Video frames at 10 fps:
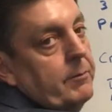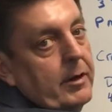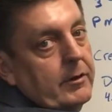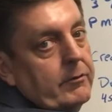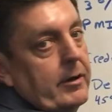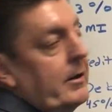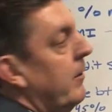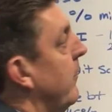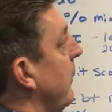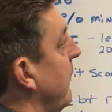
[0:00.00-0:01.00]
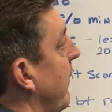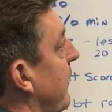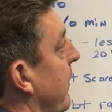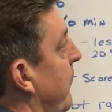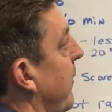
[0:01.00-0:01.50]
two buckets right here.
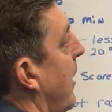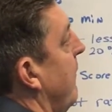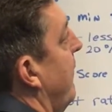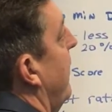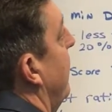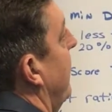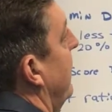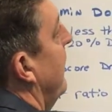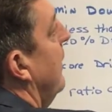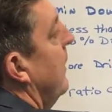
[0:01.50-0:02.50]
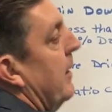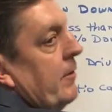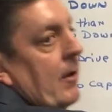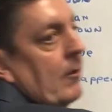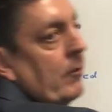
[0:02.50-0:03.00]
If you're not a veteran
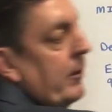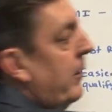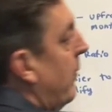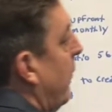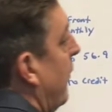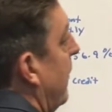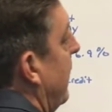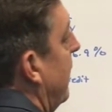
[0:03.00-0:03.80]
and you're not looking at a rural